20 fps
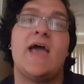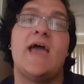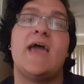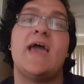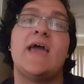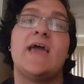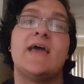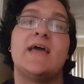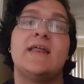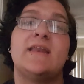
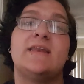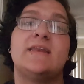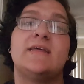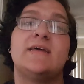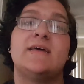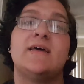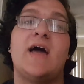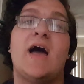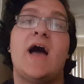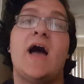
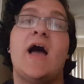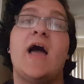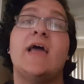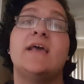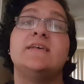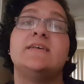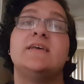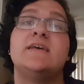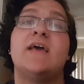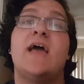And
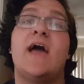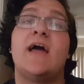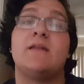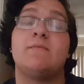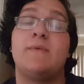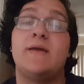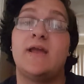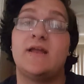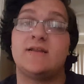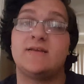I had a
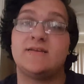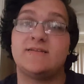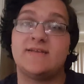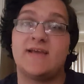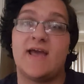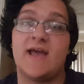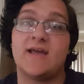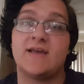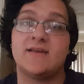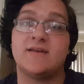panic
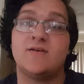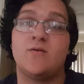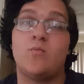attack